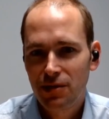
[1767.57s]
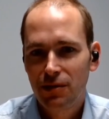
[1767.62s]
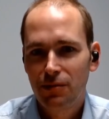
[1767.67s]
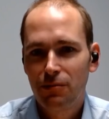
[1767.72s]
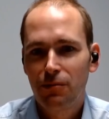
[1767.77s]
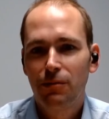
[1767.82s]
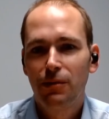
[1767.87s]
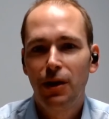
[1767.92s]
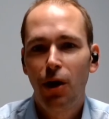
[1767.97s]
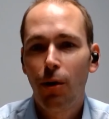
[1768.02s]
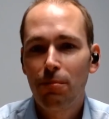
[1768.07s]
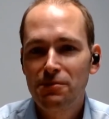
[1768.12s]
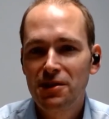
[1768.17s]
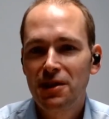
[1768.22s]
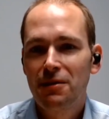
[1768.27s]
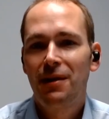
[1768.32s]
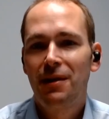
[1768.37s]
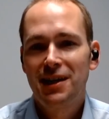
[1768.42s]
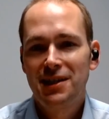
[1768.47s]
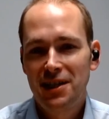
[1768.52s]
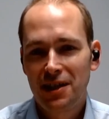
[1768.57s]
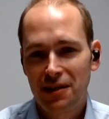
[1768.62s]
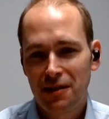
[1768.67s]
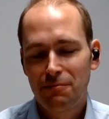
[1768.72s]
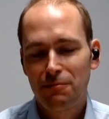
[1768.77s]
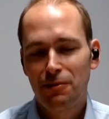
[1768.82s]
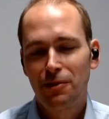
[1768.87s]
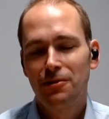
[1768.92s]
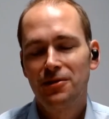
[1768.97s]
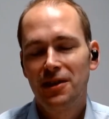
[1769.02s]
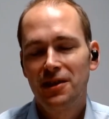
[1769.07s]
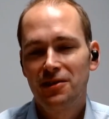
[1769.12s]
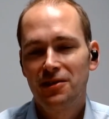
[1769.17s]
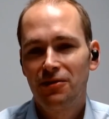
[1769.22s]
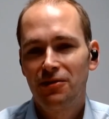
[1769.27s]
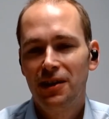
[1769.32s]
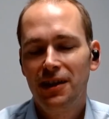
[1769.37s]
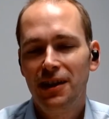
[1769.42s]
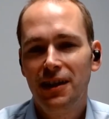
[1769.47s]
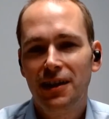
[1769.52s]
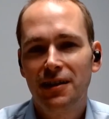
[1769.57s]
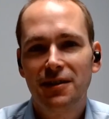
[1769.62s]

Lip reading: So we're optimizing the process, really.